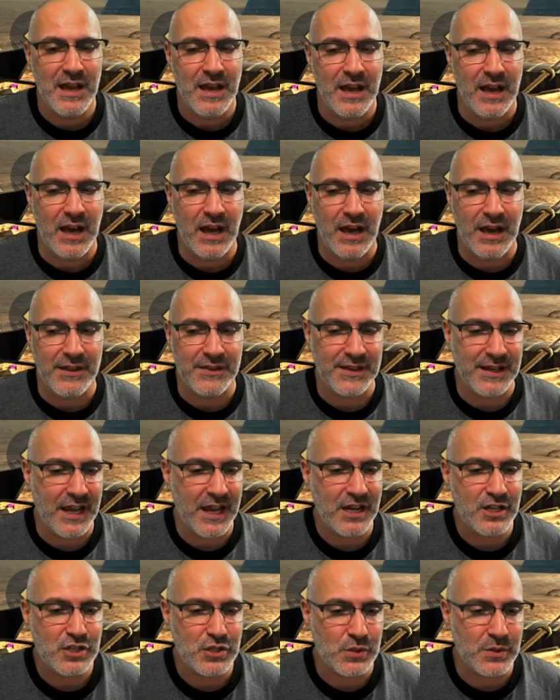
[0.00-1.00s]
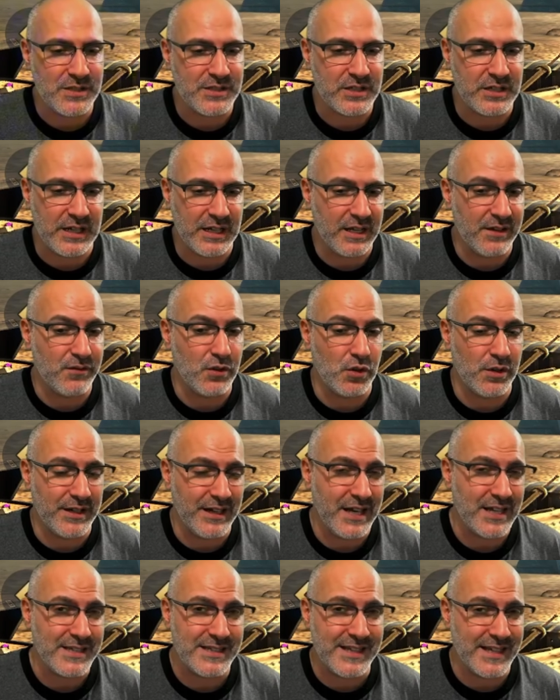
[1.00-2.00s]
Uh, the A two is going to give you a
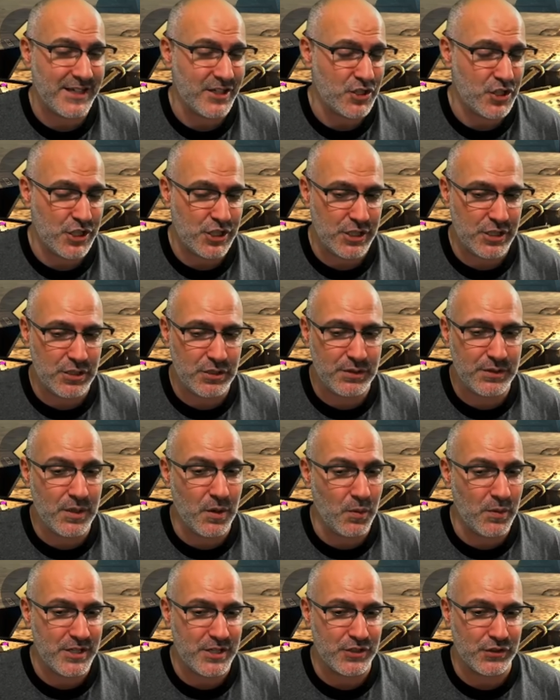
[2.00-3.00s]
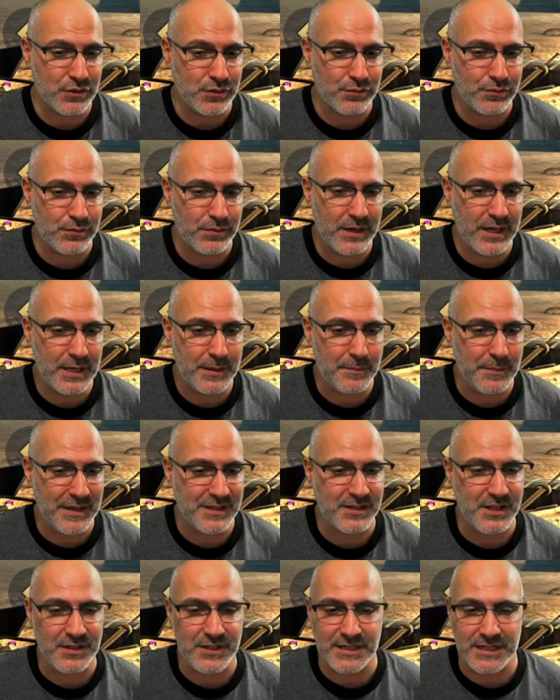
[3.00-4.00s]
nice thick shield, which is great based
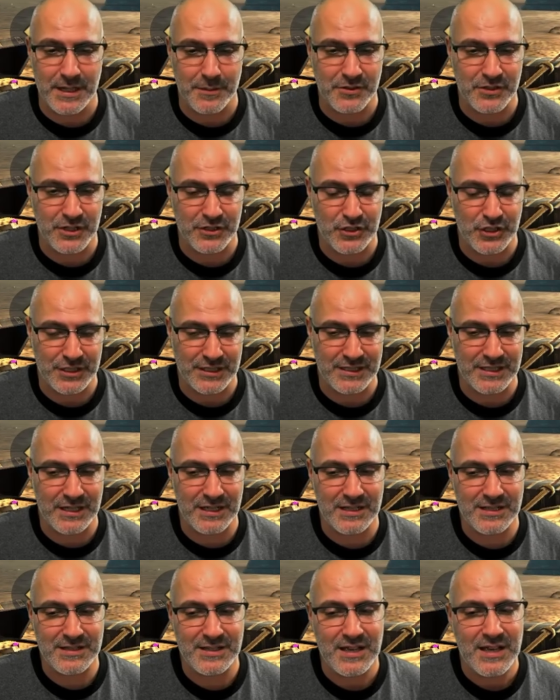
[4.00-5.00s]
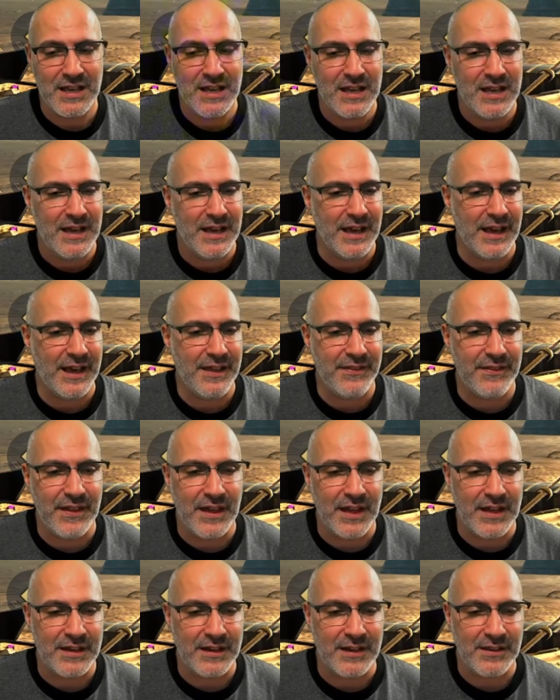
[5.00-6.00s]
on the damage that she does. And
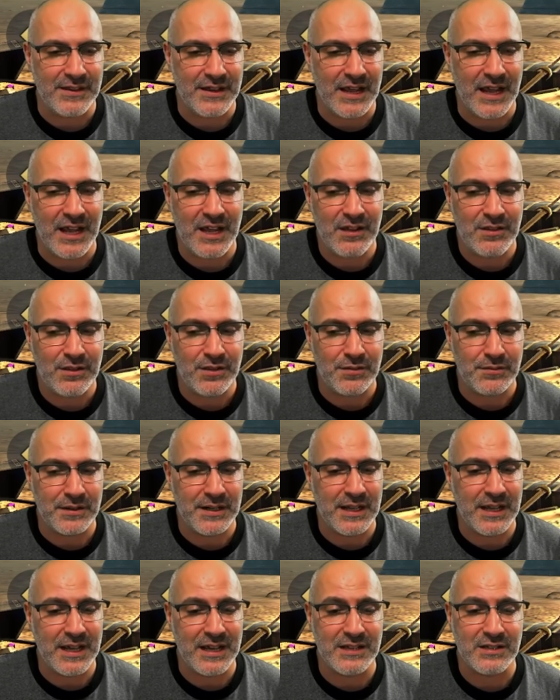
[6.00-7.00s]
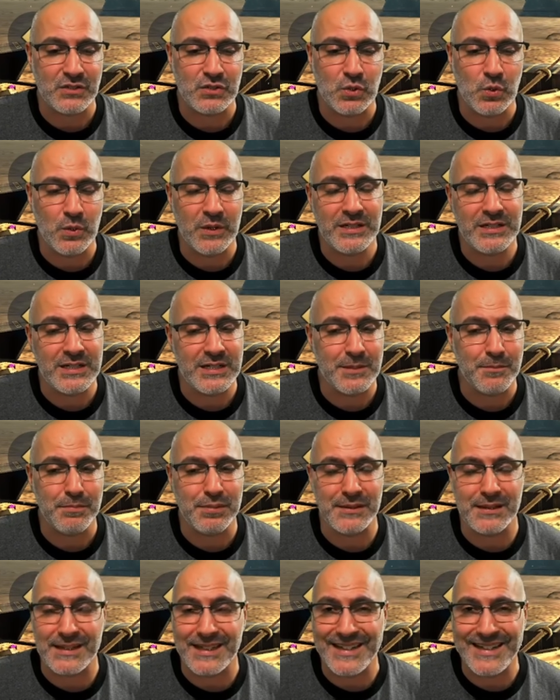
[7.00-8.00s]
then the A three is going to
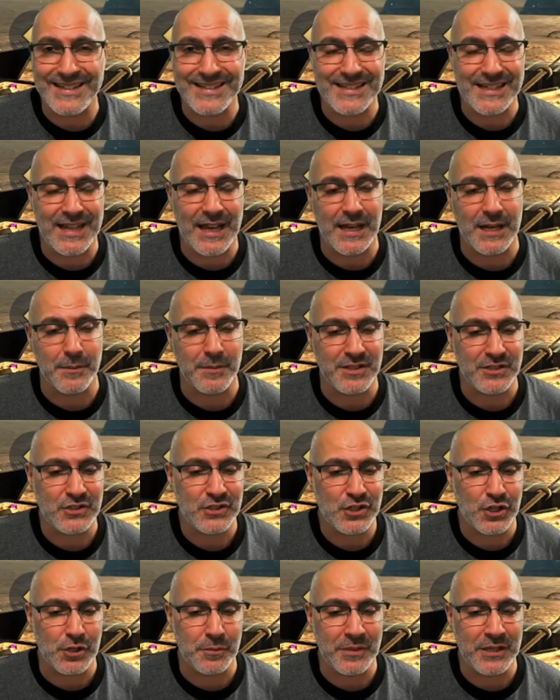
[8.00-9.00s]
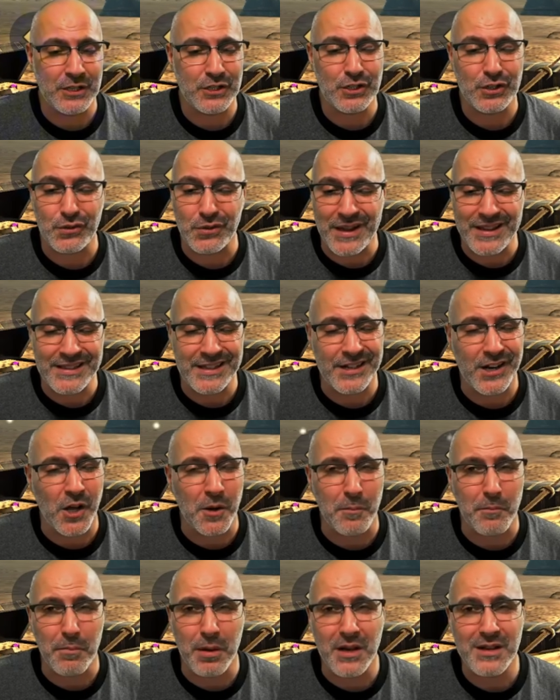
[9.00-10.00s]
deplete the enemy's turn meter. Granted,
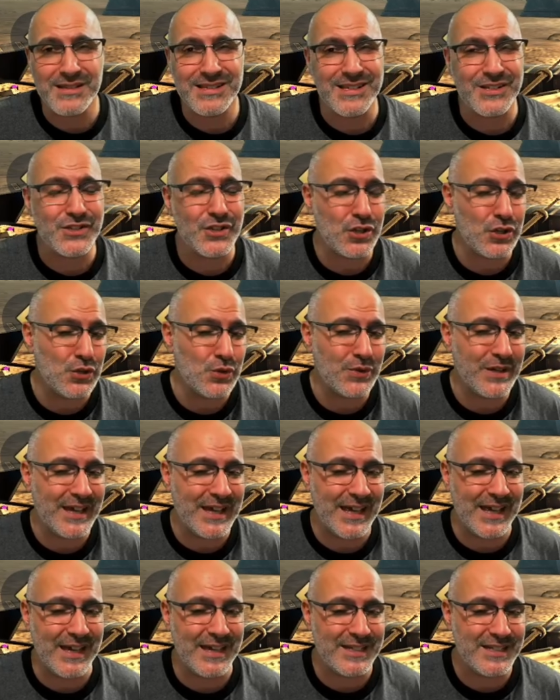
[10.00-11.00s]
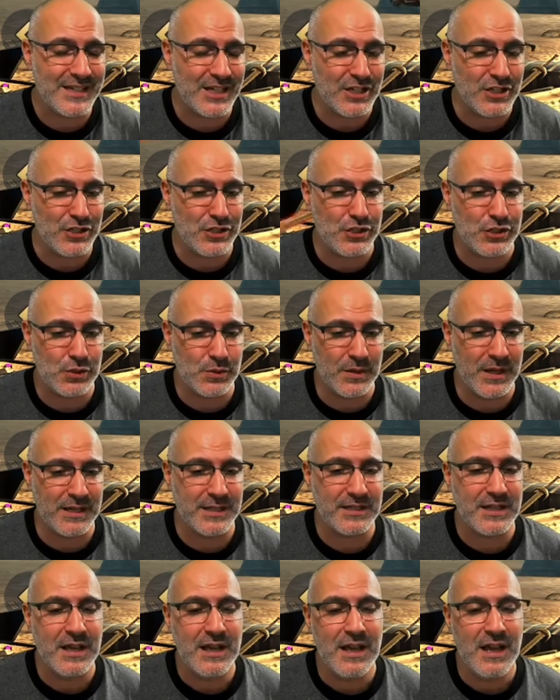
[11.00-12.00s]
on bosses, you can't do it.
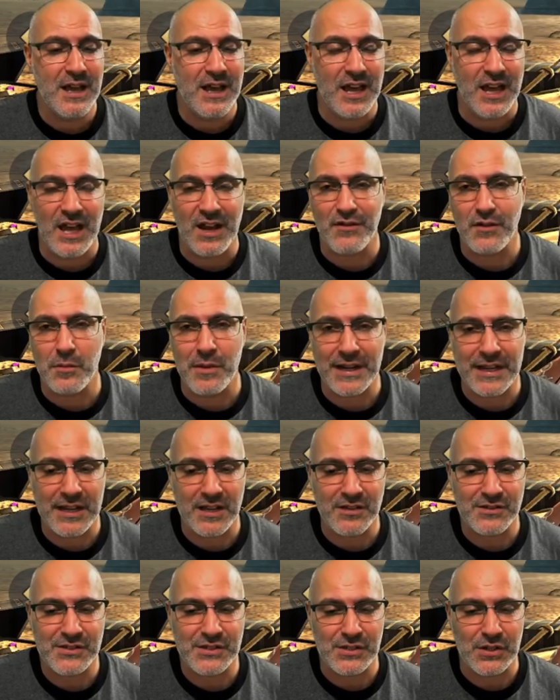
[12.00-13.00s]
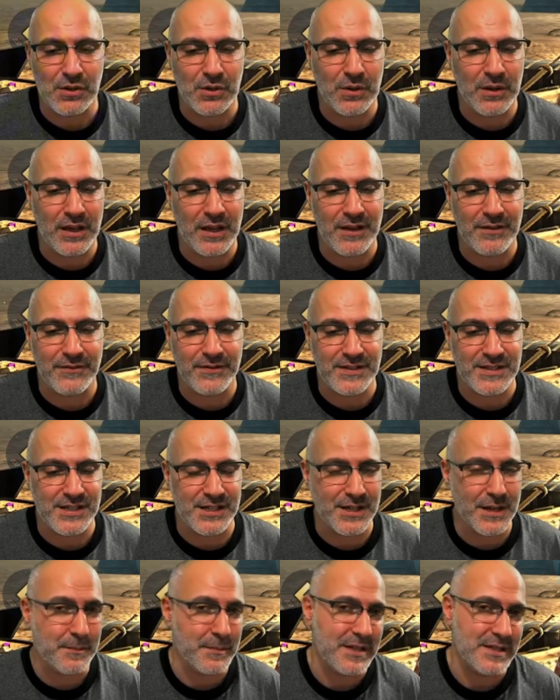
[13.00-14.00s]
Everybody else, though, if it's an
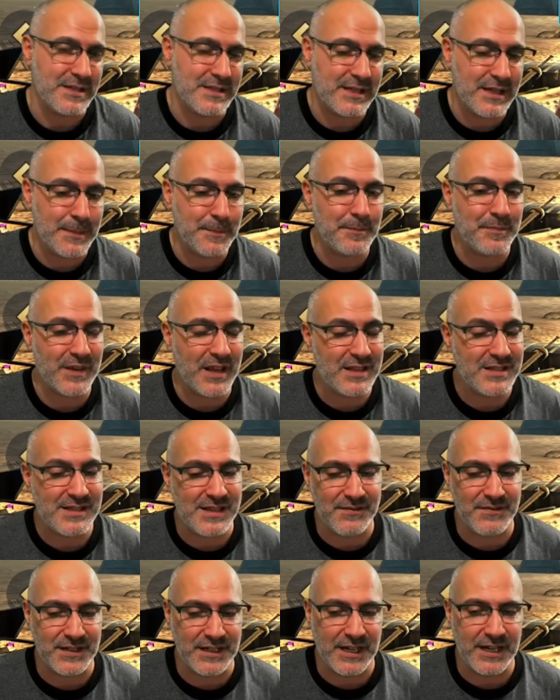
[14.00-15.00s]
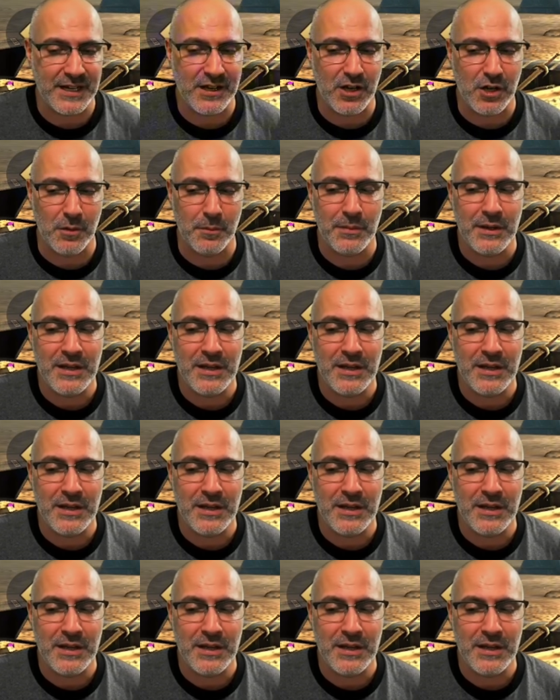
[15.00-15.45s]
N P C, it's definitely going to help.